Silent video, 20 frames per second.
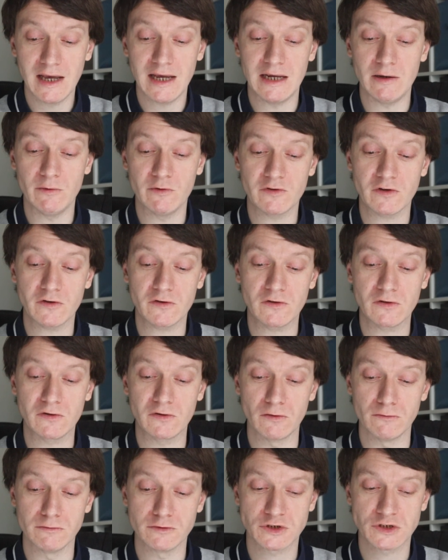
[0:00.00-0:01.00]
He was a
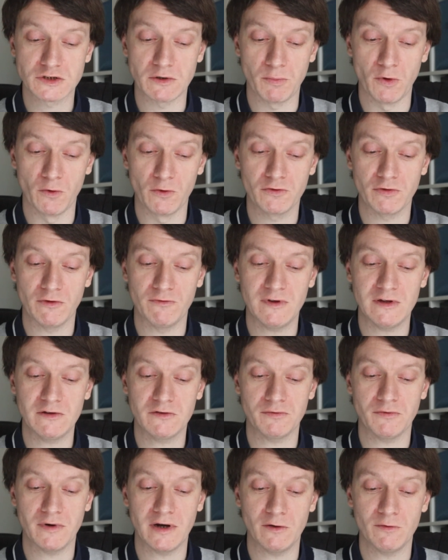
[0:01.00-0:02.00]
staunch supporter of
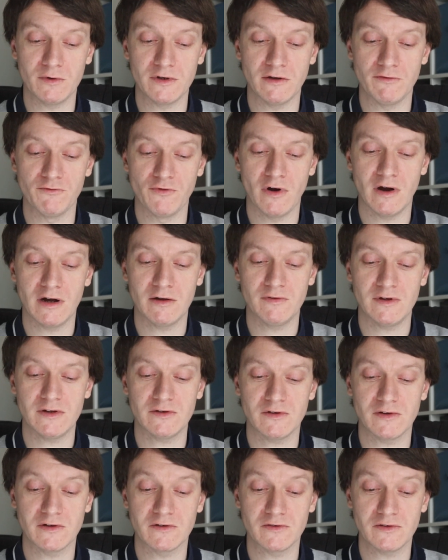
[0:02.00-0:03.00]
Israel and the right of
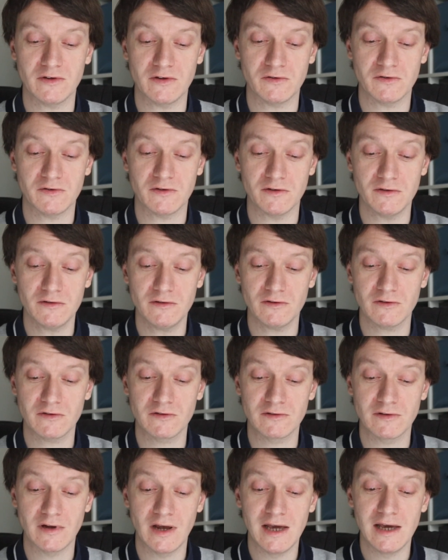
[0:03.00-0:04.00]
its
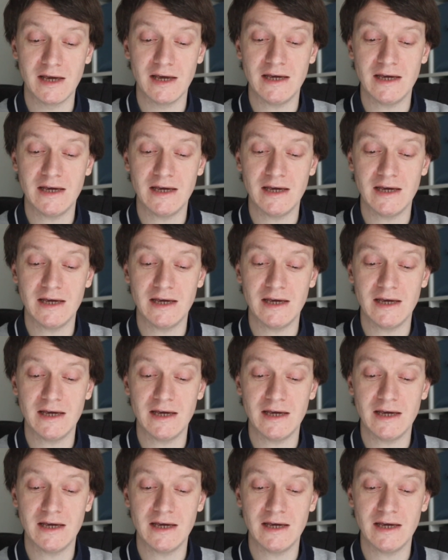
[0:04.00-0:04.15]
existence.